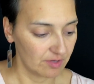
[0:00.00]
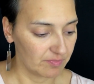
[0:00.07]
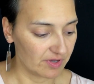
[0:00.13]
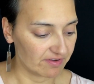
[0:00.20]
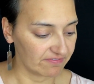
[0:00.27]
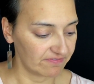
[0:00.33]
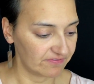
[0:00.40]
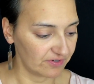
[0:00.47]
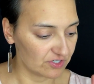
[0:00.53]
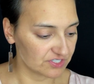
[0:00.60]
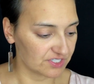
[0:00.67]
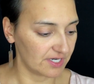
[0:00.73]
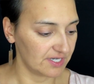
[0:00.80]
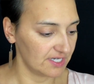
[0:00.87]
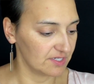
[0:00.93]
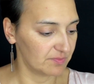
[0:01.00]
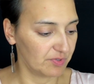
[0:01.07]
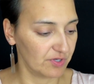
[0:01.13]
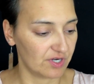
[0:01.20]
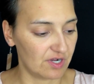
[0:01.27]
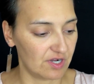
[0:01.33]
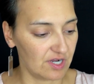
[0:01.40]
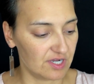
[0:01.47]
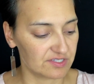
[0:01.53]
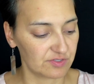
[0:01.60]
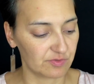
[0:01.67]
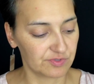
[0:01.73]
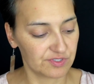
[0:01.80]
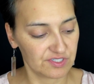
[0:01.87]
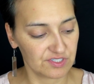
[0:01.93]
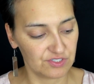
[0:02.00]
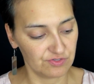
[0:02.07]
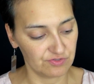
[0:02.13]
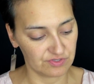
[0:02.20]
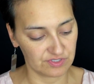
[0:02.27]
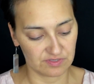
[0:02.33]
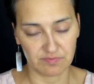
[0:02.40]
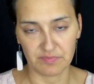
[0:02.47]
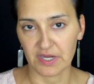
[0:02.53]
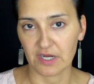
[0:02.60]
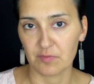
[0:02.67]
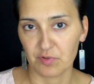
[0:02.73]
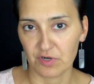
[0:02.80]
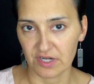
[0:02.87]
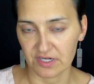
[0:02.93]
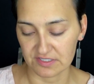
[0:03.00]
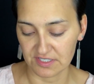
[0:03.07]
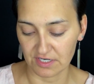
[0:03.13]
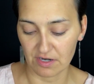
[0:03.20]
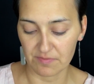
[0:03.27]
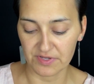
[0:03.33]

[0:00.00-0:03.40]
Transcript: But first I need to put on, so we'll just use some BECCA products here.